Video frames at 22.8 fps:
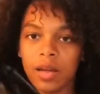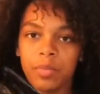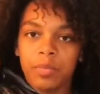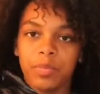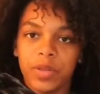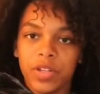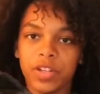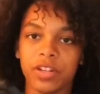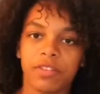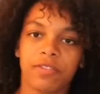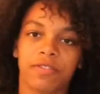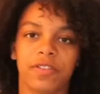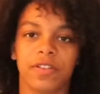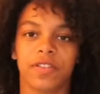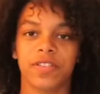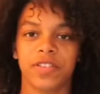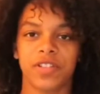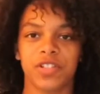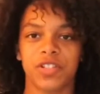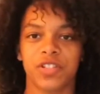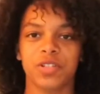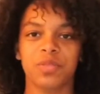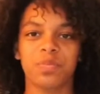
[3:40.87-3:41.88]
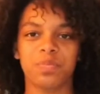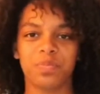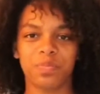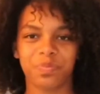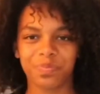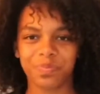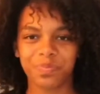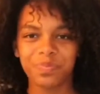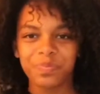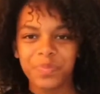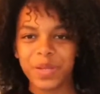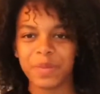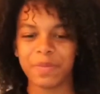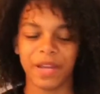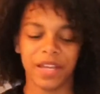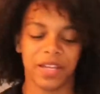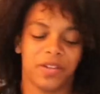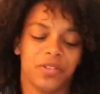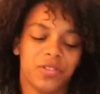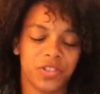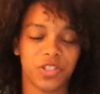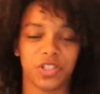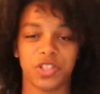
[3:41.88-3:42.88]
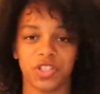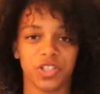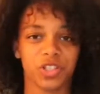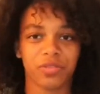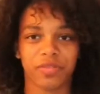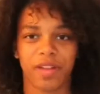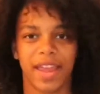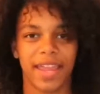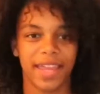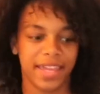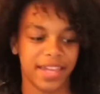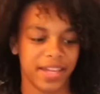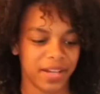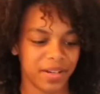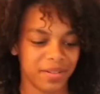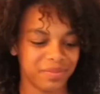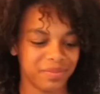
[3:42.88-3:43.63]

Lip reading: Beautiful. This should be my Gucci shirt right here.